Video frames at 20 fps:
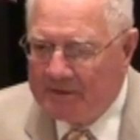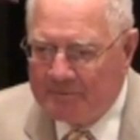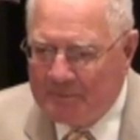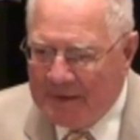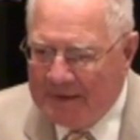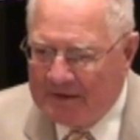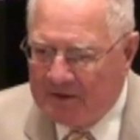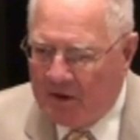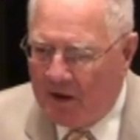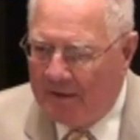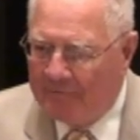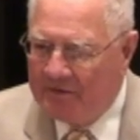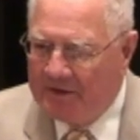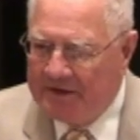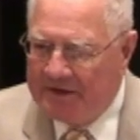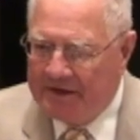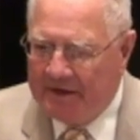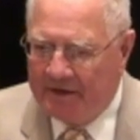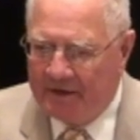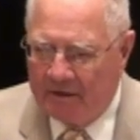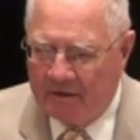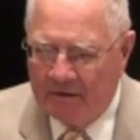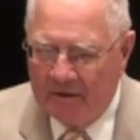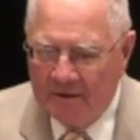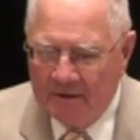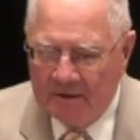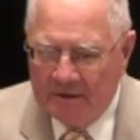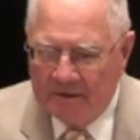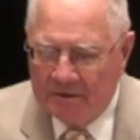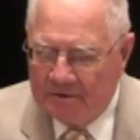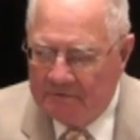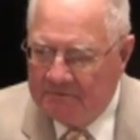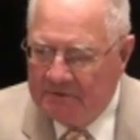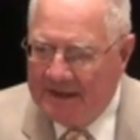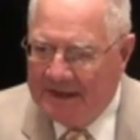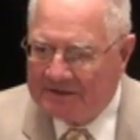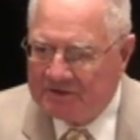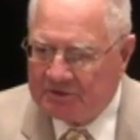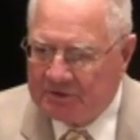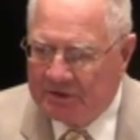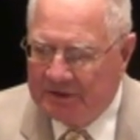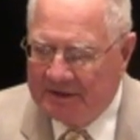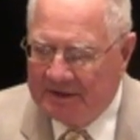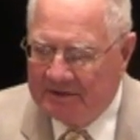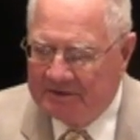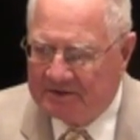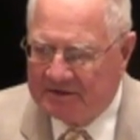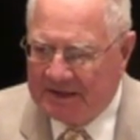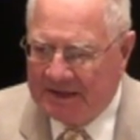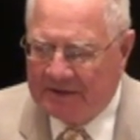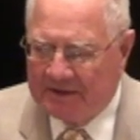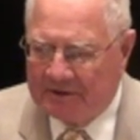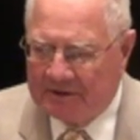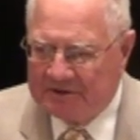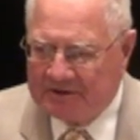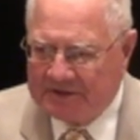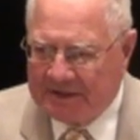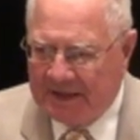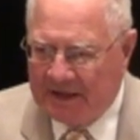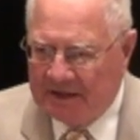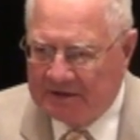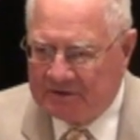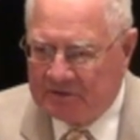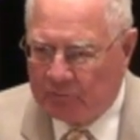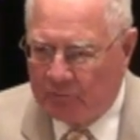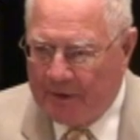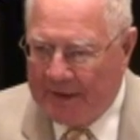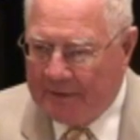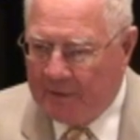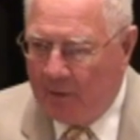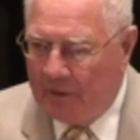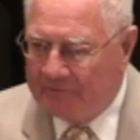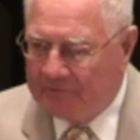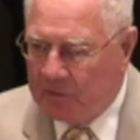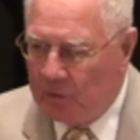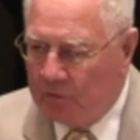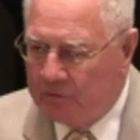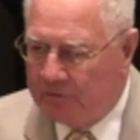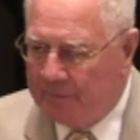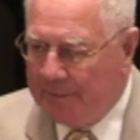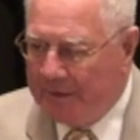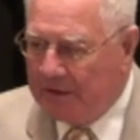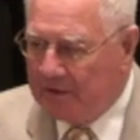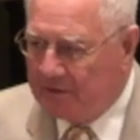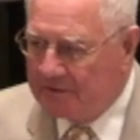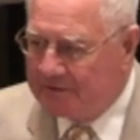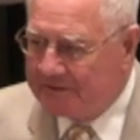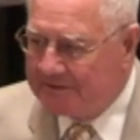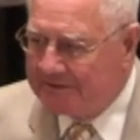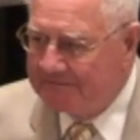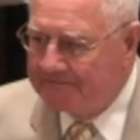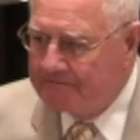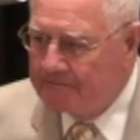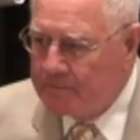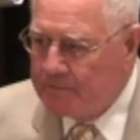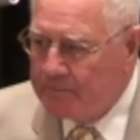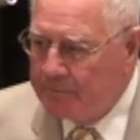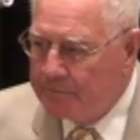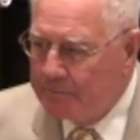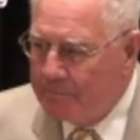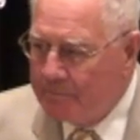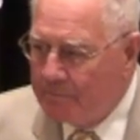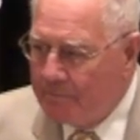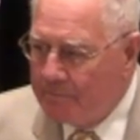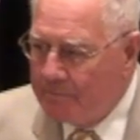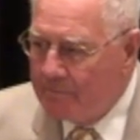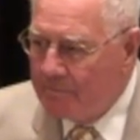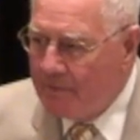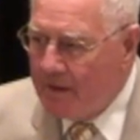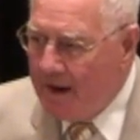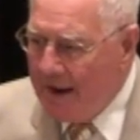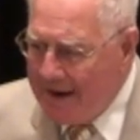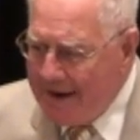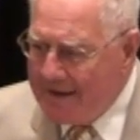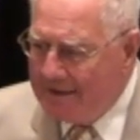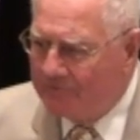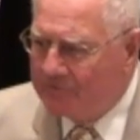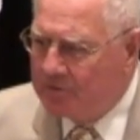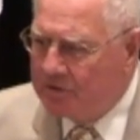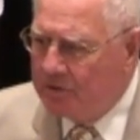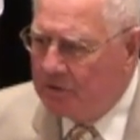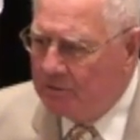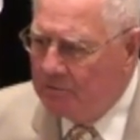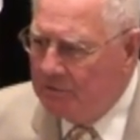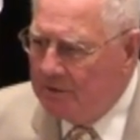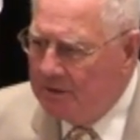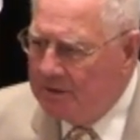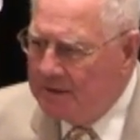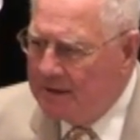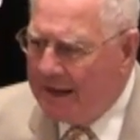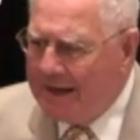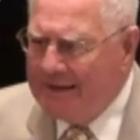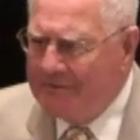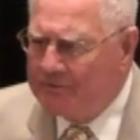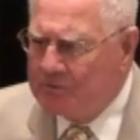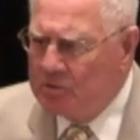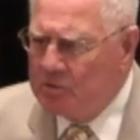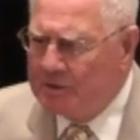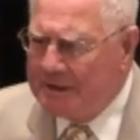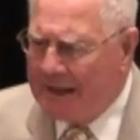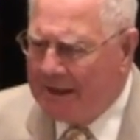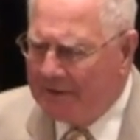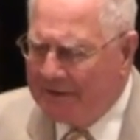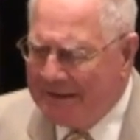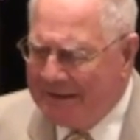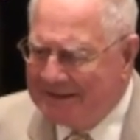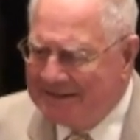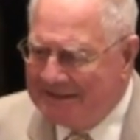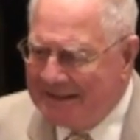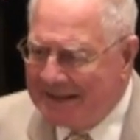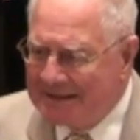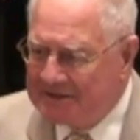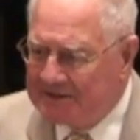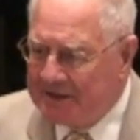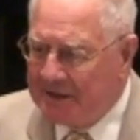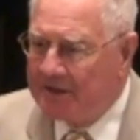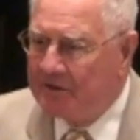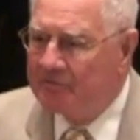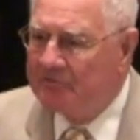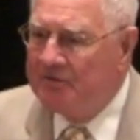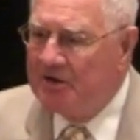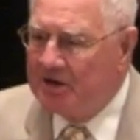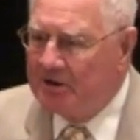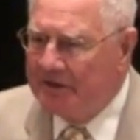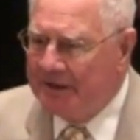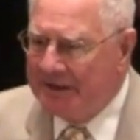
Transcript: It's been covered here. Yesterday, Senator Skelos read off those bills. I have two. I have 2 county execs that are